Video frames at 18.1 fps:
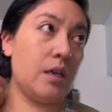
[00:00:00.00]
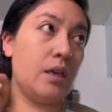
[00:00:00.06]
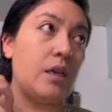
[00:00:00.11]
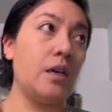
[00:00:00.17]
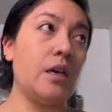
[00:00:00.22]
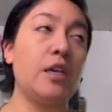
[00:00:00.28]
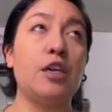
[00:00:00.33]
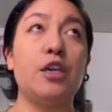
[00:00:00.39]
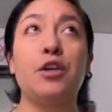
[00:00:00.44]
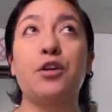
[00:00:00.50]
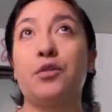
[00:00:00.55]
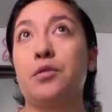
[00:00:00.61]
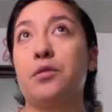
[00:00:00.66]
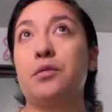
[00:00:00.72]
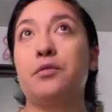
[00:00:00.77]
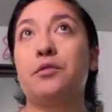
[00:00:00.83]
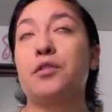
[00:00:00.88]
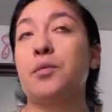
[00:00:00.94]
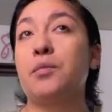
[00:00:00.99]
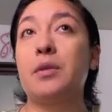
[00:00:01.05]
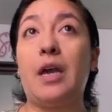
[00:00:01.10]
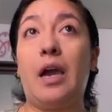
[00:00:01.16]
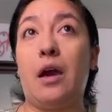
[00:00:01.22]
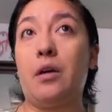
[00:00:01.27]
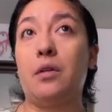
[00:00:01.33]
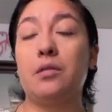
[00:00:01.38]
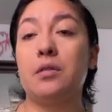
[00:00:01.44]
a year from
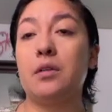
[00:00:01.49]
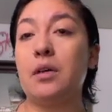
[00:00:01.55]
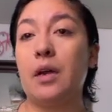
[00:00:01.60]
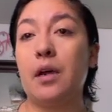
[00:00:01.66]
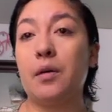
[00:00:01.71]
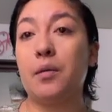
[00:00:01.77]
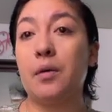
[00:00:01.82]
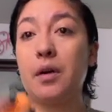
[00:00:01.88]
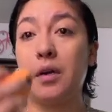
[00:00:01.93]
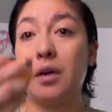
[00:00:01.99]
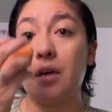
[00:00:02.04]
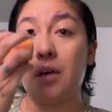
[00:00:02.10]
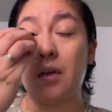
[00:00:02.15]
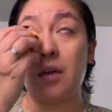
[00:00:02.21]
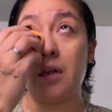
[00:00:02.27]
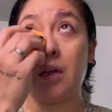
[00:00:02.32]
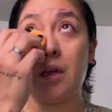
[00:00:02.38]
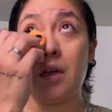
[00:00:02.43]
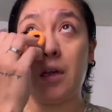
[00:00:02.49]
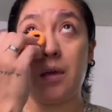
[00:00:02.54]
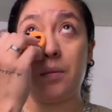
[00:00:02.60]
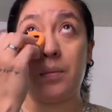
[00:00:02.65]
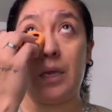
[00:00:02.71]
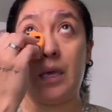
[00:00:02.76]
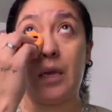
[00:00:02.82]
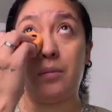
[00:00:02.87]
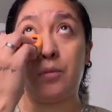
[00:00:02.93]
now, I want to
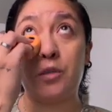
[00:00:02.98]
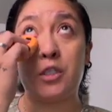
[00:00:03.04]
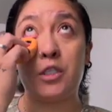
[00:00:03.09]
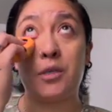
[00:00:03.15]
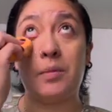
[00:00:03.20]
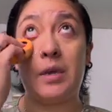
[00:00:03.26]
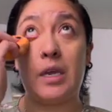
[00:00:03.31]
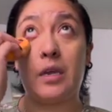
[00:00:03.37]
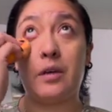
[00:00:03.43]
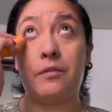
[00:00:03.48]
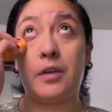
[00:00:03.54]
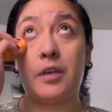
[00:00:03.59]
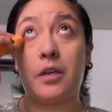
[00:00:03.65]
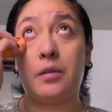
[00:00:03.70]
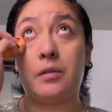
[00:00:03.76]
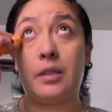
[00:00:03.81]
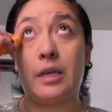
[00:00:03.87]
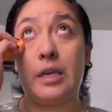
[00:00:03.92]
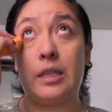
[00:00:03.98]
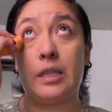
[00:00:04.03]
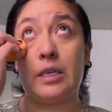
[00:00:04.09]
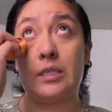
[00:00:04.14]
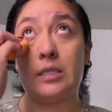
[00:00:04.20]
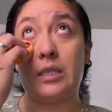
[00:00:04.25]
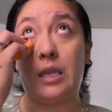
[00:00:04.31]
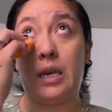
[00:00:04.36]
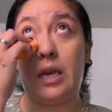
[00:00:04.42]
be able to make a video like
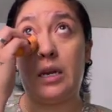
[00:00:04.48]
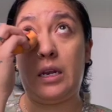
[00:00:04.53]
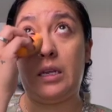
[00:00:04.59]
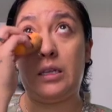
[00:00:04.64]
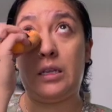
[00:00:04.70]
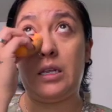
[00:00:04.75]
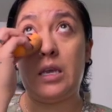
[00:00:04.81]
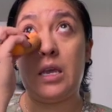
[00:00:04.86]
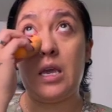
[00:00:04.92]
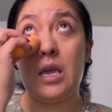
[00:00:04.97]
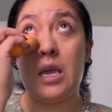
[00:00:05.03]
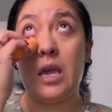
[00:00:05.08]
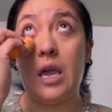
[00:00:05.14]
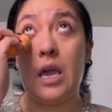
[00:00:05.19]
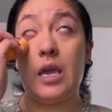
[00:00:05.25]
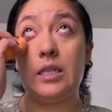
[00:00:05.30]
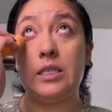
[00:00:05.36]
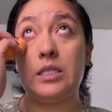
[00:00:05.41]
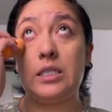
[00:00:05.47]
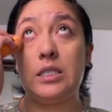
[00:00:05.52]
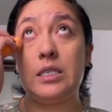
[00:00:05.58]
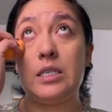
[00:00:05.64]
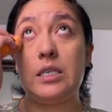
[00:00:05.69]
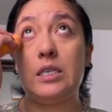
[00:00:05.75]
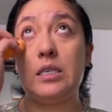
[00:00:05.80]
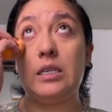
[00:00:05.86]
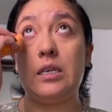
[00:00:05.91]
this again and
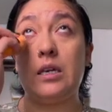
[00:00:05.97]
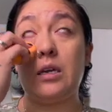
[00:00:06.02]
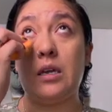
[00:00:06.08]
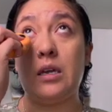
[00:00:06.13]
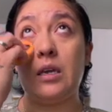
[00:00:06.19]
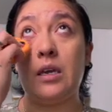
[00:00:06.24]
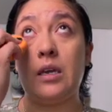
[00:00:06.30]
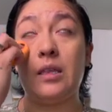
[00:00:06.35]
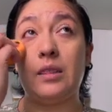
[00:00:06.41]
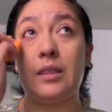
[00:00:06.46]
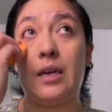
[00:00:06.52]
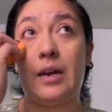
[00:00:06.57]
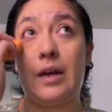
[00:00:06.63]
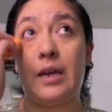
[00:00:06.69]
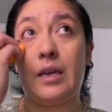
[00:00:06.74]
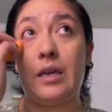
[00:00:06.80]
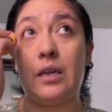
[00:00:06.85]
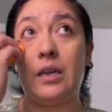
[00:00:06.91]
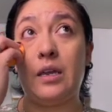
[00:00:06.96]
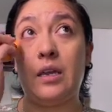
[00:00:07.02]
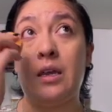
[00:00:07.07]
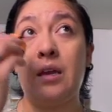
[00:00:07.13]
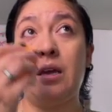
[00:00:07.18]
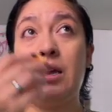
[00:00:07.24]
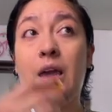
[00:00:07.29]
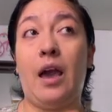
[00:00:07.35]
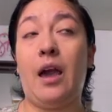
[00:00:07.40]
see that I
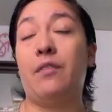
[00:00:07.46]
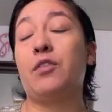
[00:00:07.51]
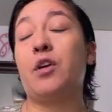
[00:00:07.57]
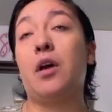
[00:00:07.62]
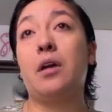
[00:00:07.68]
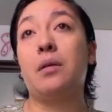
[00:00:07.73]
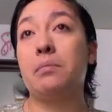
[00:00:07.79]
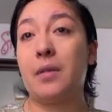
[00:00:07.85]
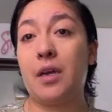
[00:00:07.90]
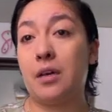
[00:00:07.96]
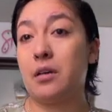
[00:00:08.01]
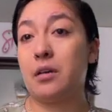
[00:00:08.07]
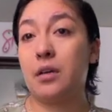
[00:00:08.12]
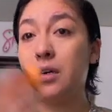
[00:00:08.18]
have gotten better.